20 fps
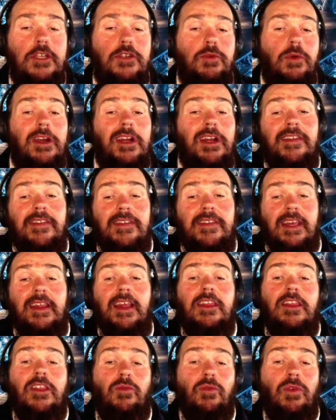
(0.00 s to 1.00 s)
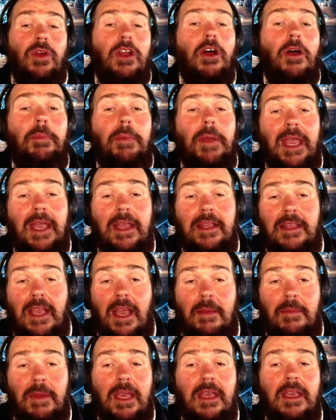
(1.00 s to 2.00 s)
we're going to see that the real
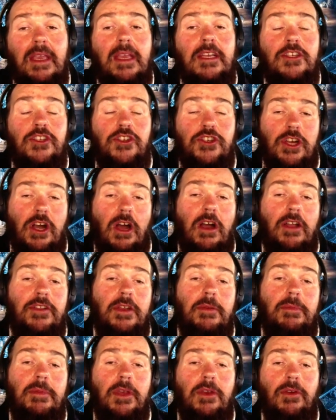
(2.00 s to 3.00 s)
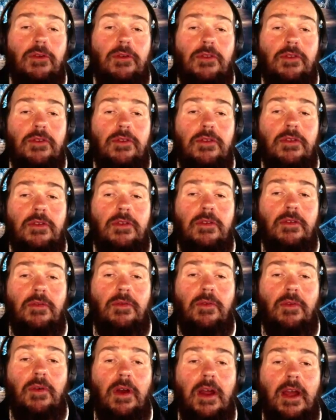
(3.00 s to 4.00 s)
pandemic is child abuse,
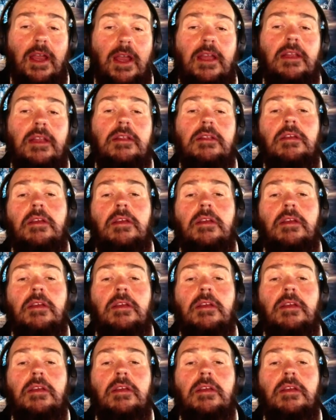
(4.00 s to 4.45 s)
right?